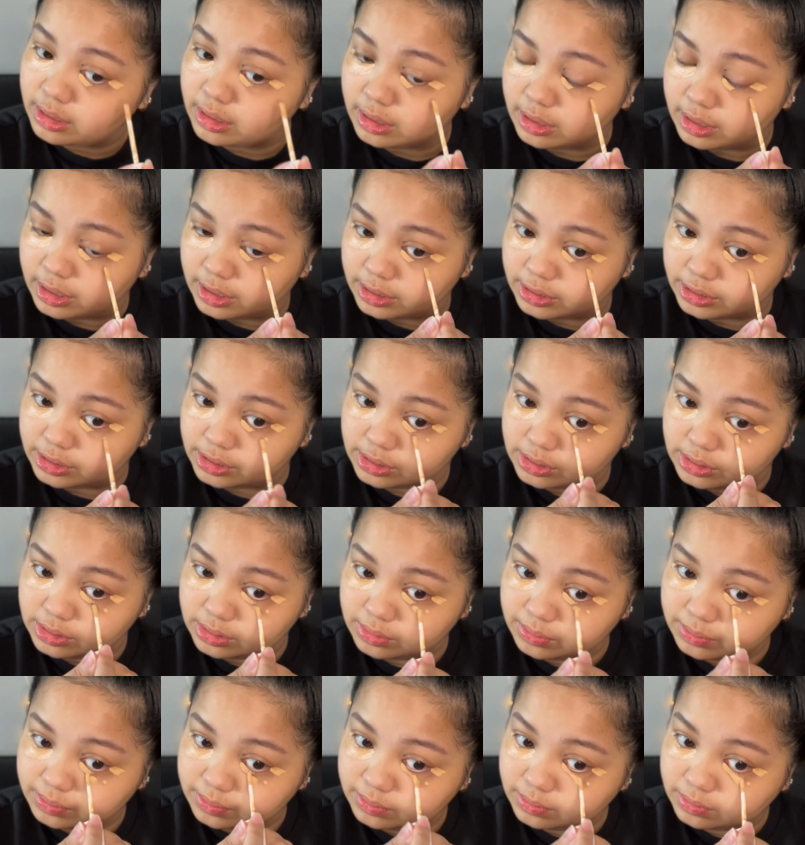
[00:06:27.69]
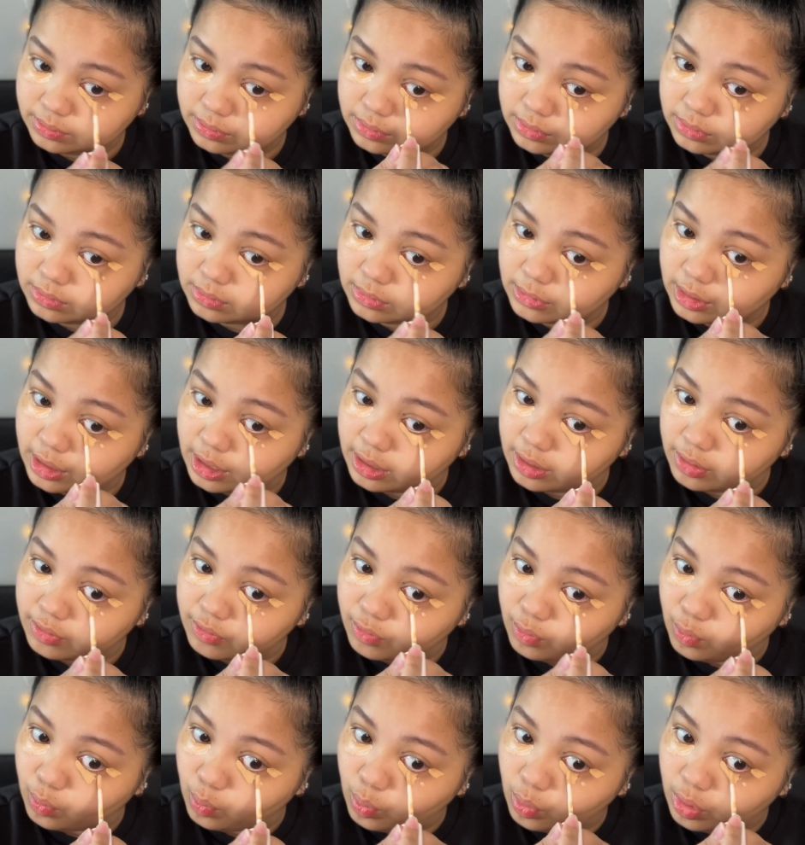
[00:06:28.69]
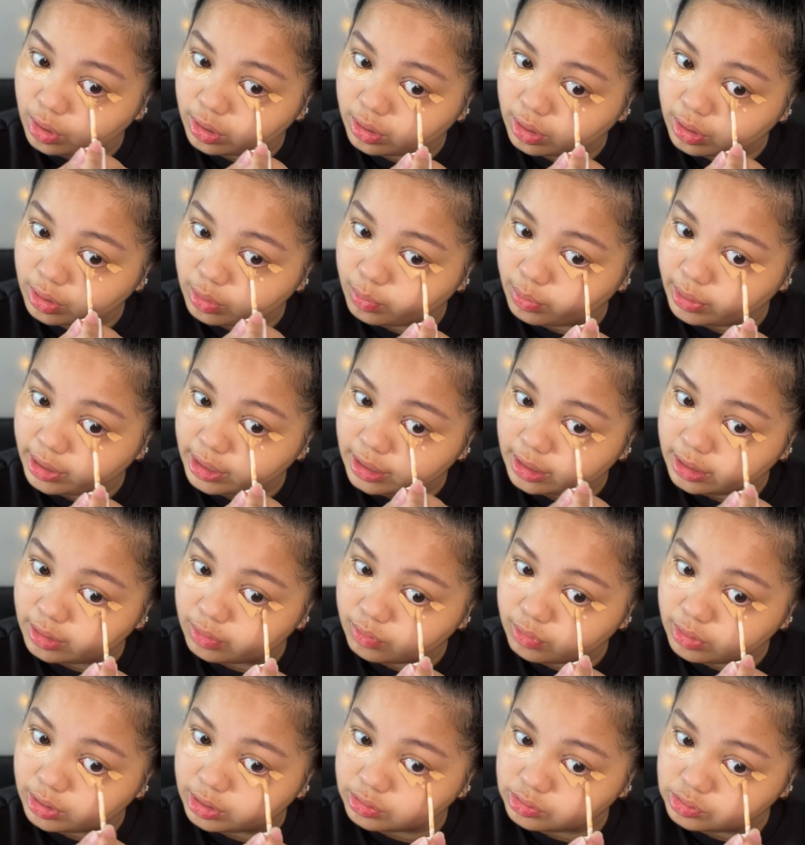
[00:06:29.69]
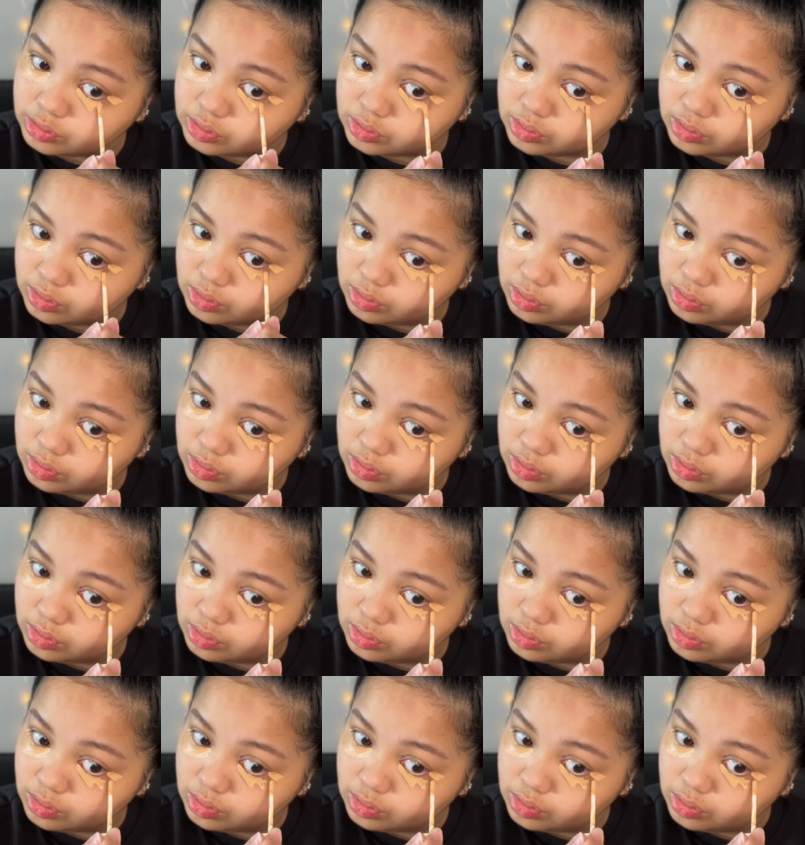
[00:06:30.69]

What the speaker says: and just kind of work our way inwards.